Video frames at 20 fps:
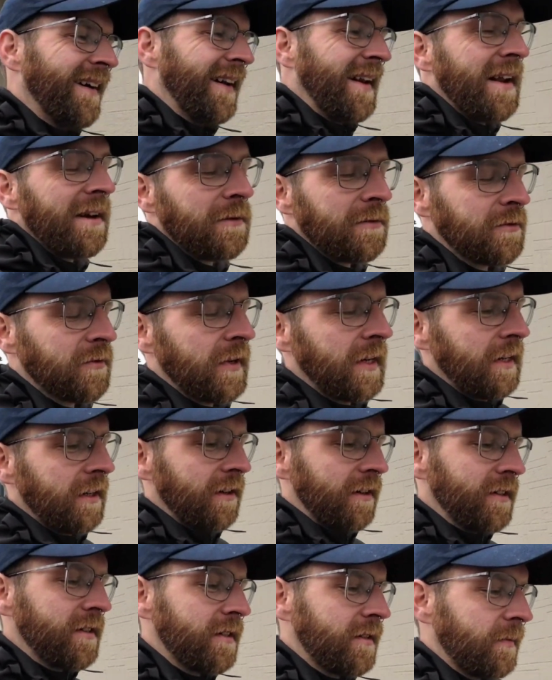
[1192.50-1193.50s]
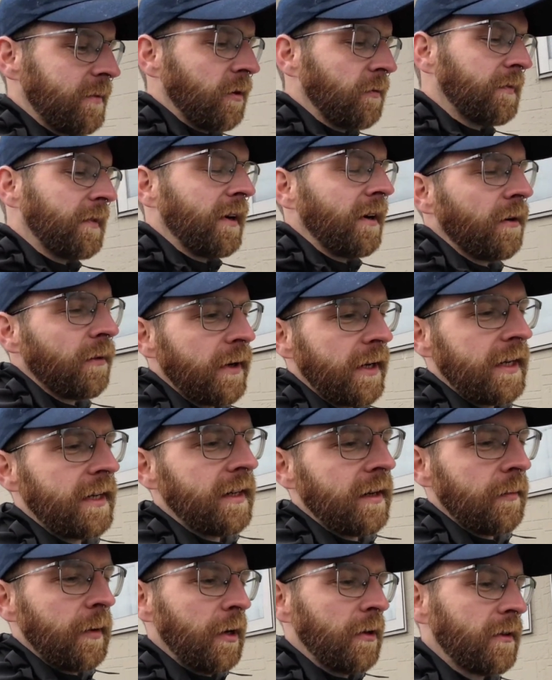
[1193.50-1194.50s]
And then it was really nice to be up there
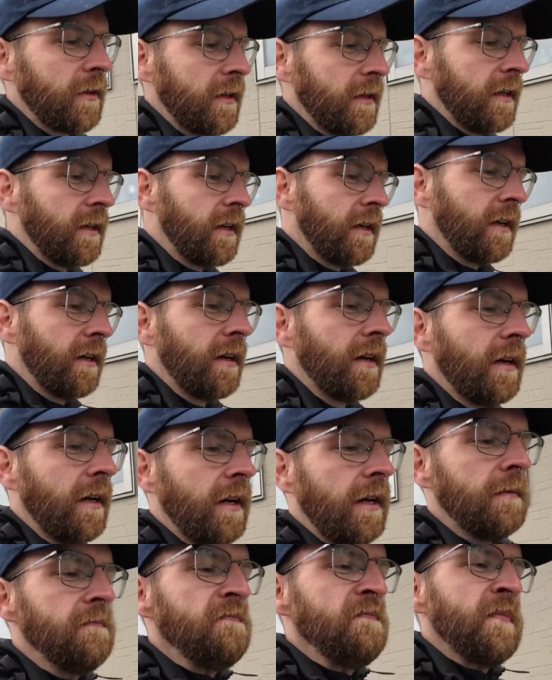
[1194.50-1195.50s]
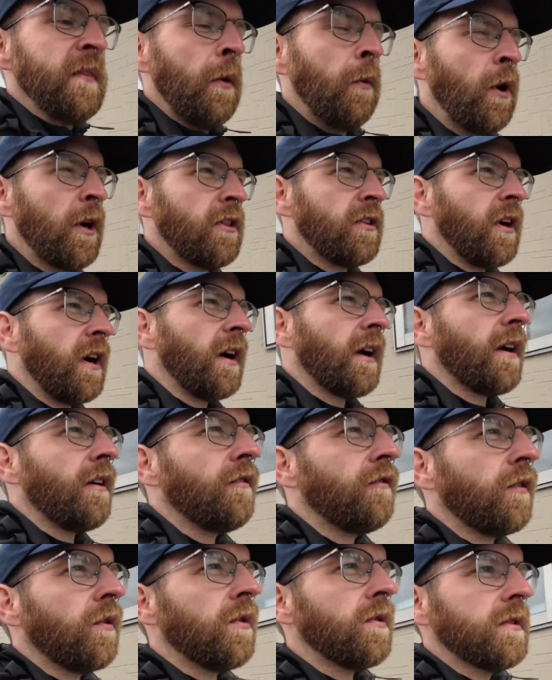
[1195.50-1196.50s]
reading about the white
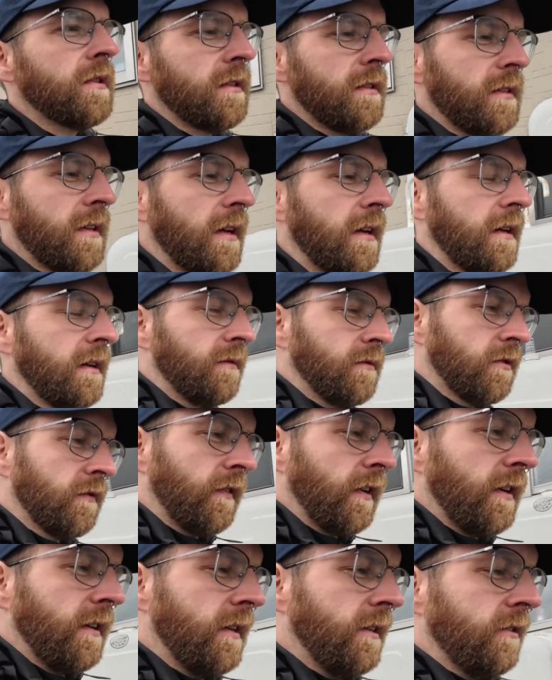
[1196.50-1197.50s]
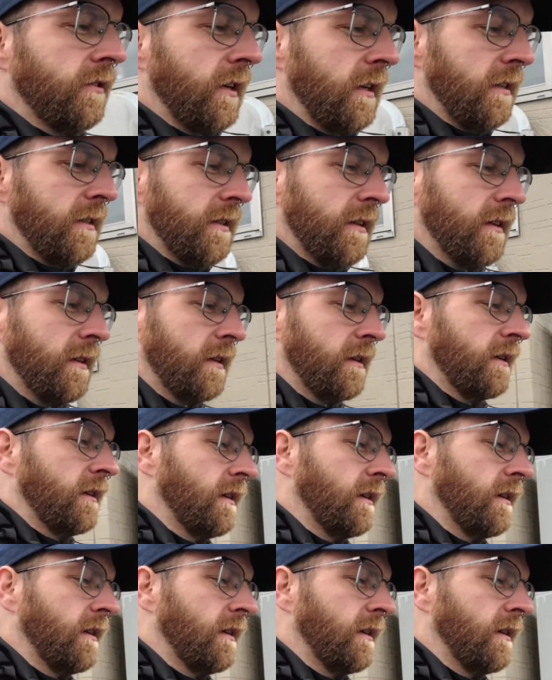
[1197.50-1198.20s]
tiger forces. It was very interesting.